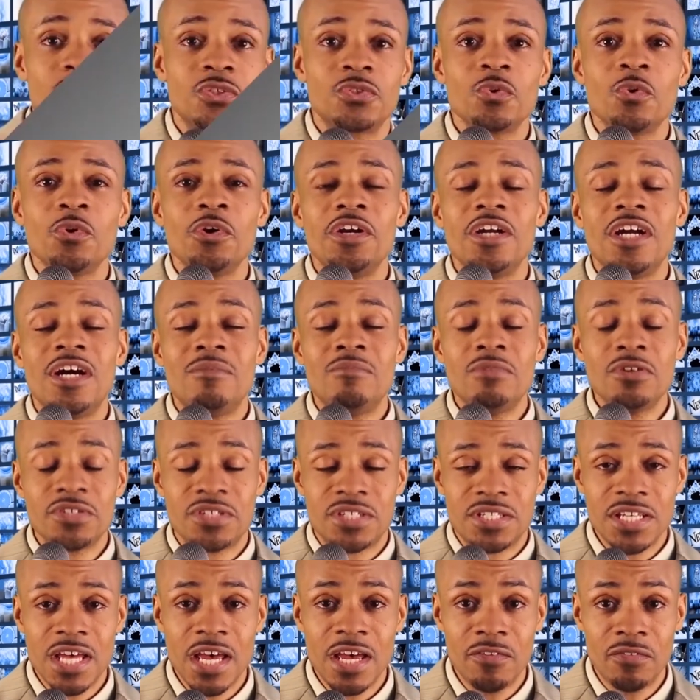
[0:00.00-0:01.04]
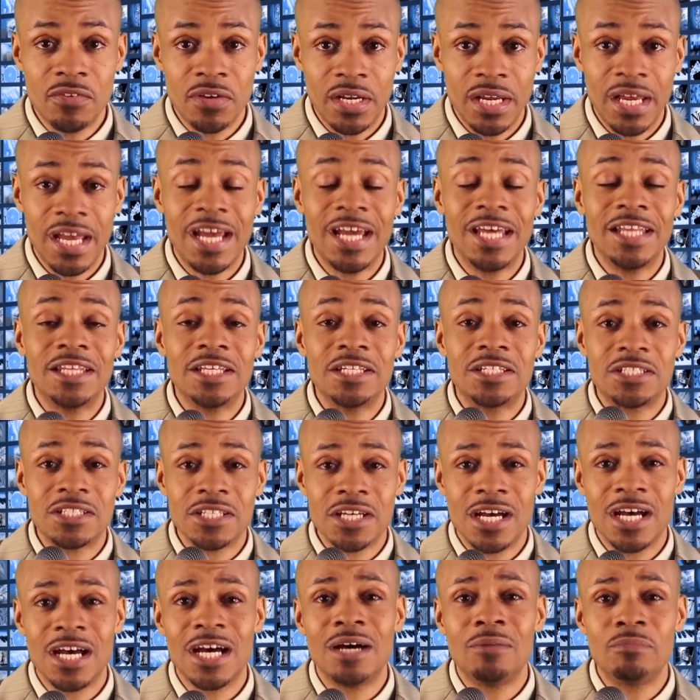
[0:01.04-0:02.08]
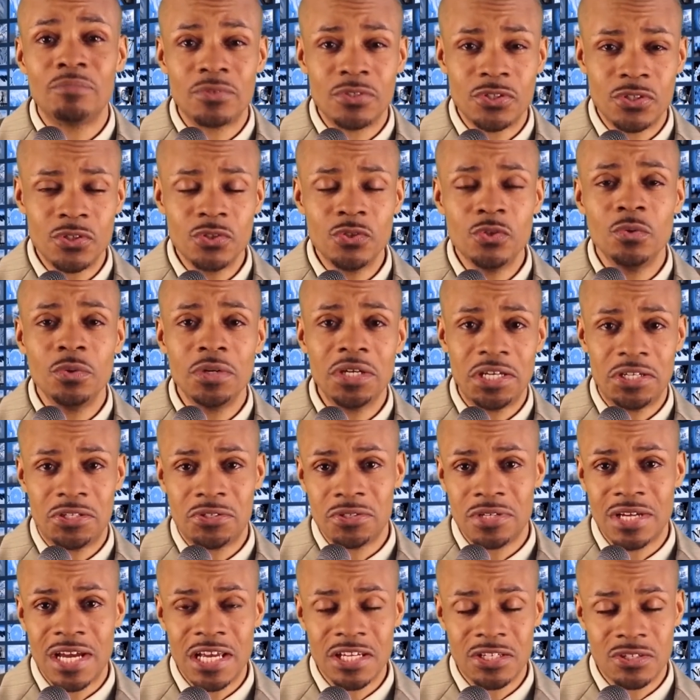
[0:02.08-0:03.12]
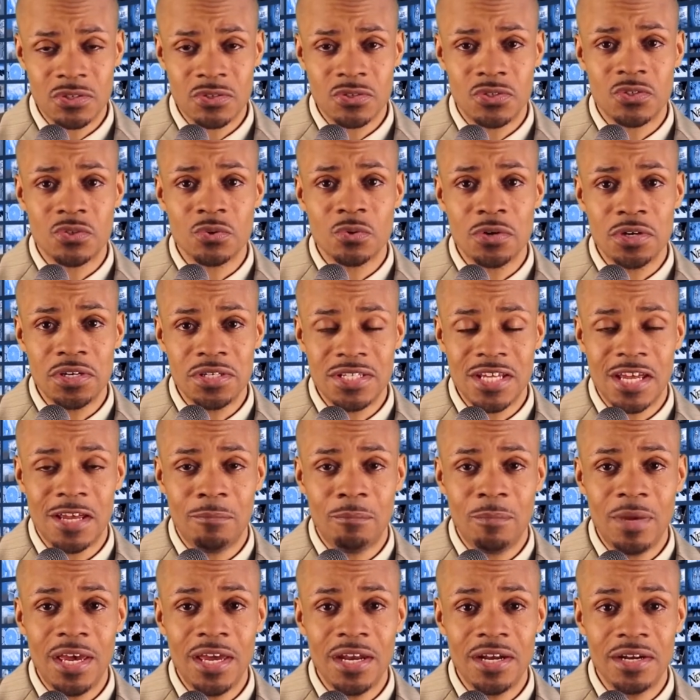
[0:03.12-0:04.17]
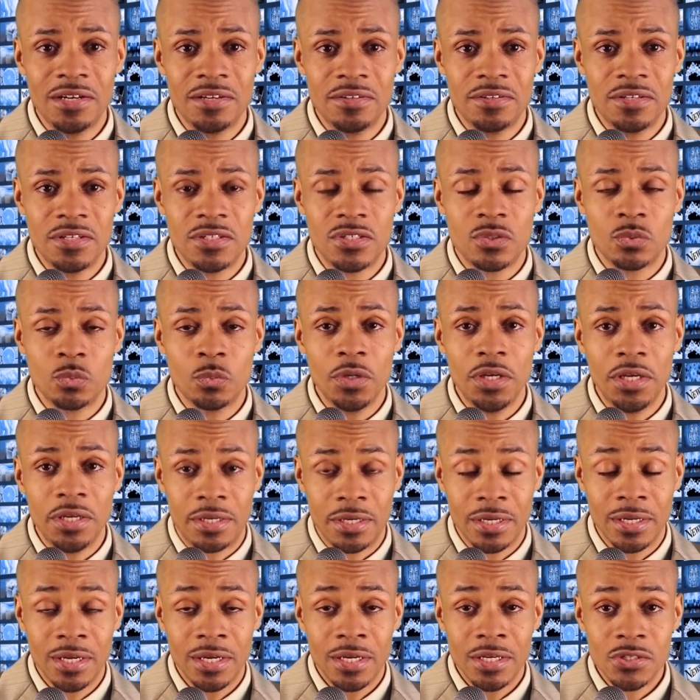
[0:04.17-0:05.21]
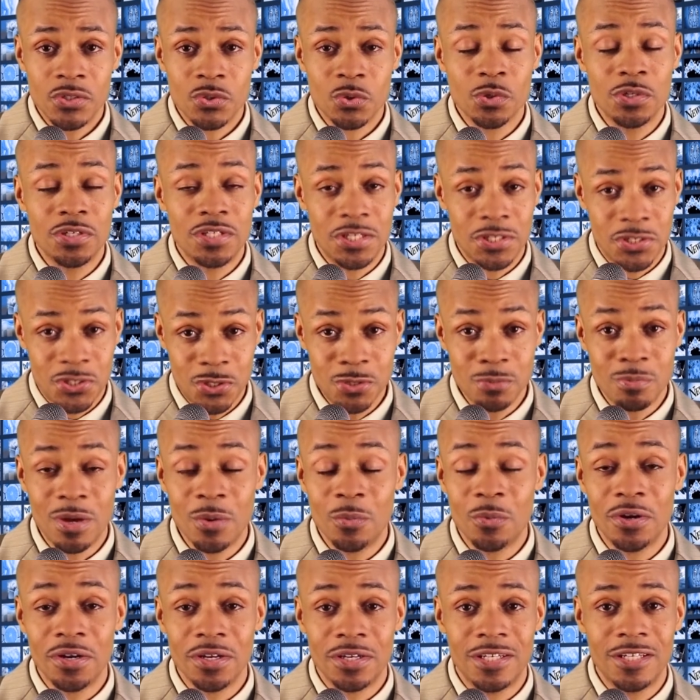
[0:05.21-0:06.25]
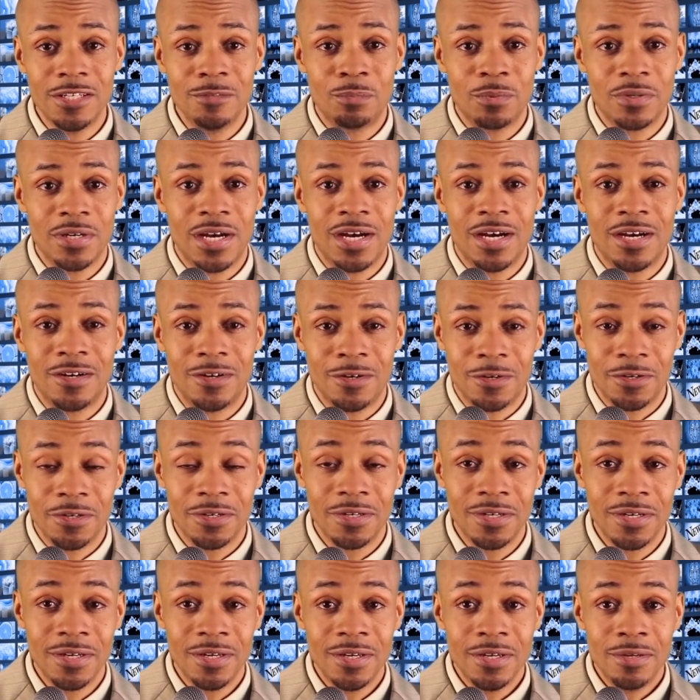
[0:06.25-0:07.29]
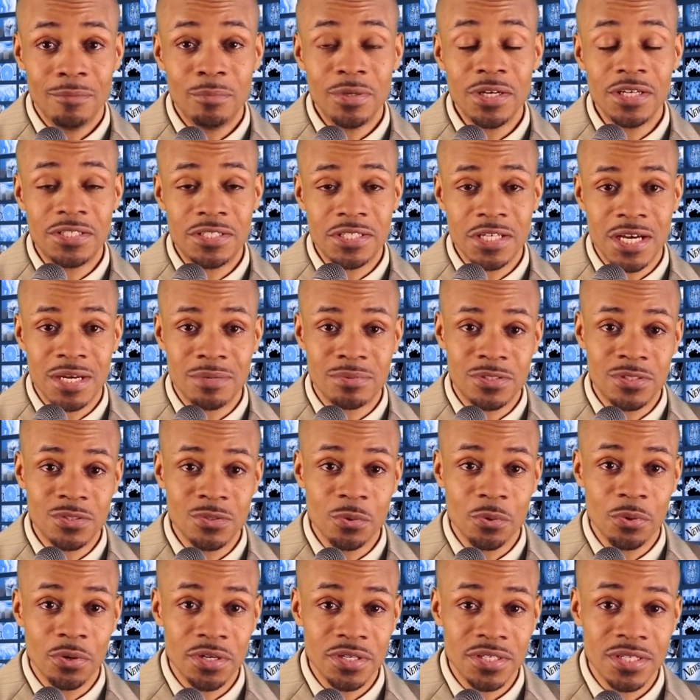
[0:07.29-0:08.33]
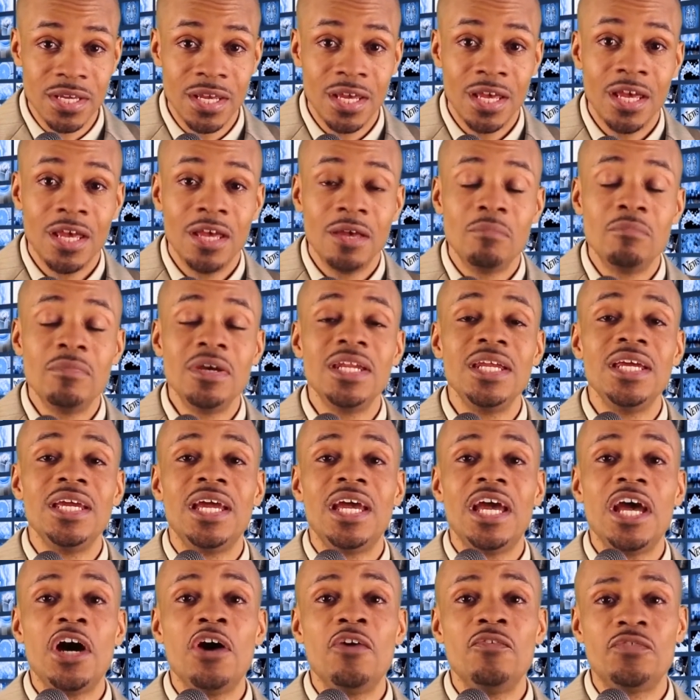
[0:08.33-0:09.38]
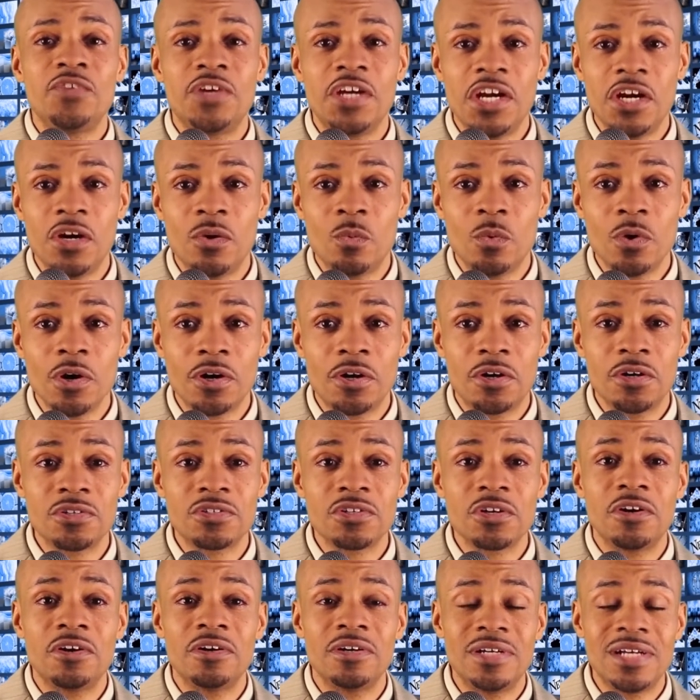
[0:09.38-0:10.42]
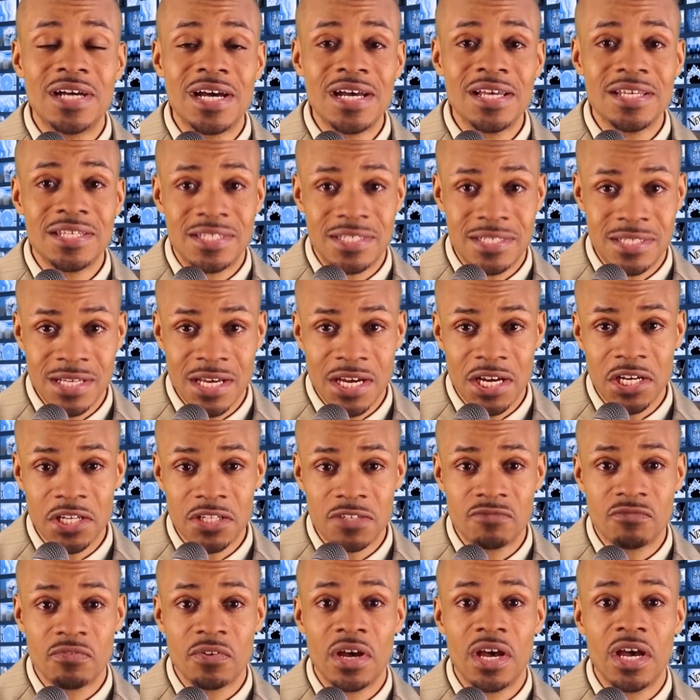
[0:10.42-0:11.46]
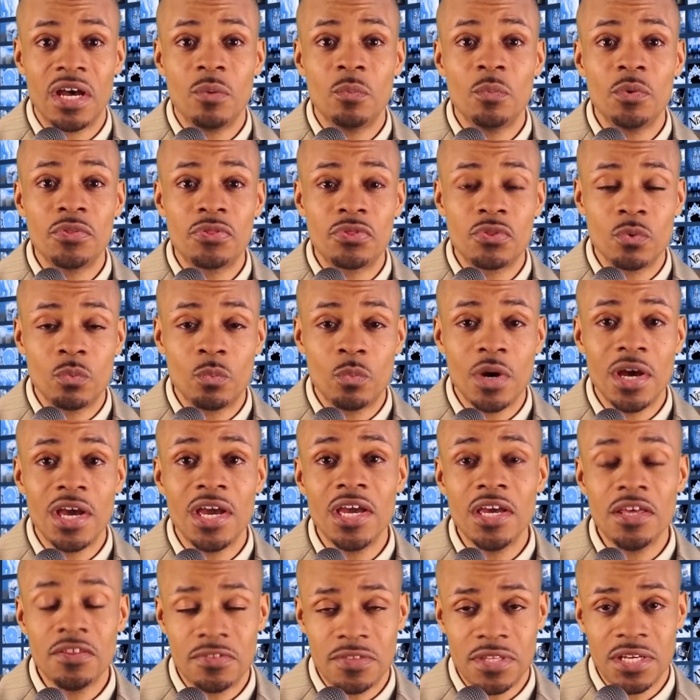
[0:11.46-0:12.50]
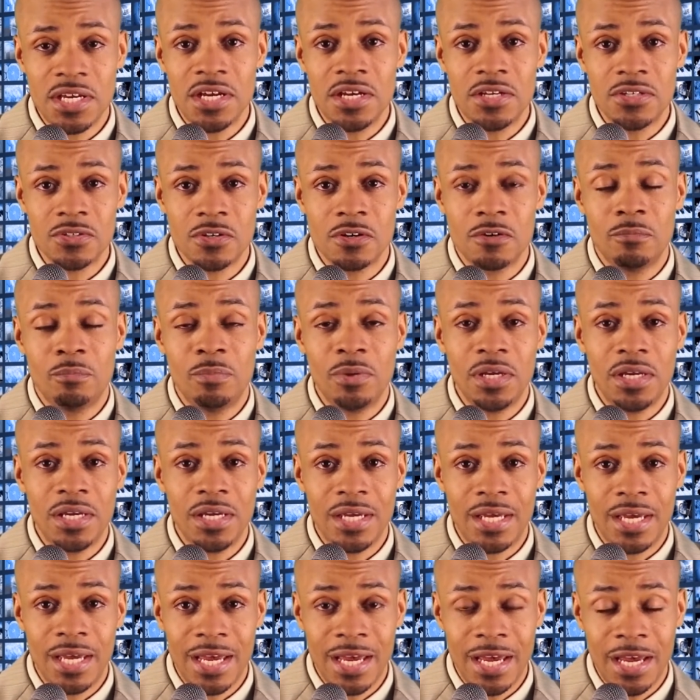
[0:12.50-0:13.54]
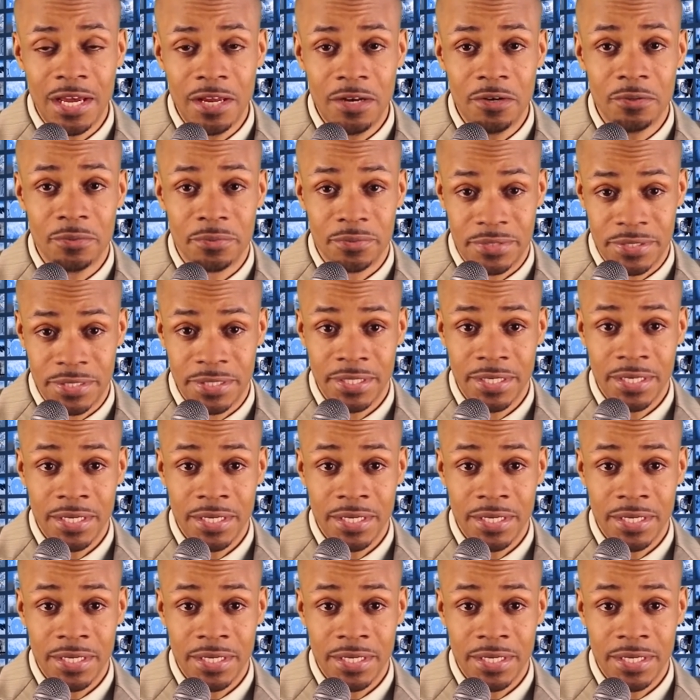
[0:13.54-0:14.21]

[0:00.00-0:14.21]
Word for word: Story number seven, and the top two international stories that made it in this week, stories that you may want to keep an eye on. Big time stories. Many healthcare workers are not satisfied with the way things are being handled.